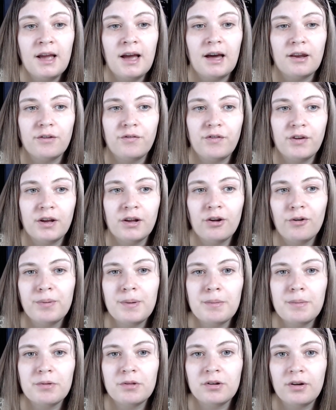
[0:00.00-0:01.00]
And I think a lot of
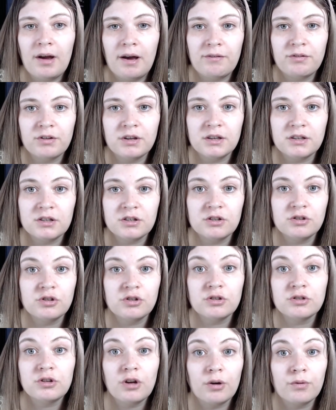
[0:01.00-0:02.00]
people that don't have the condition
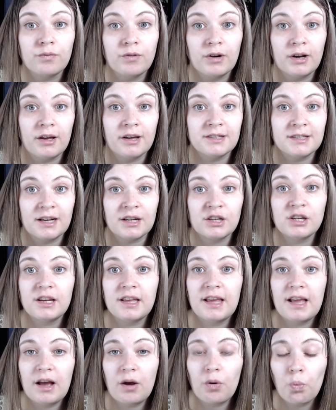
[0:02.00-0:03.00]
just don't realize
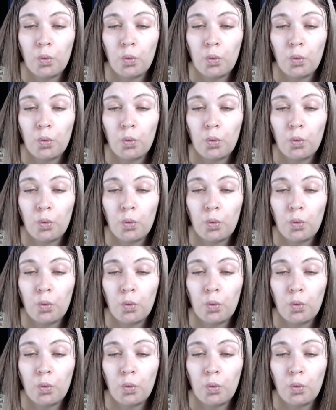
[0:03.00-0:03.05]
actually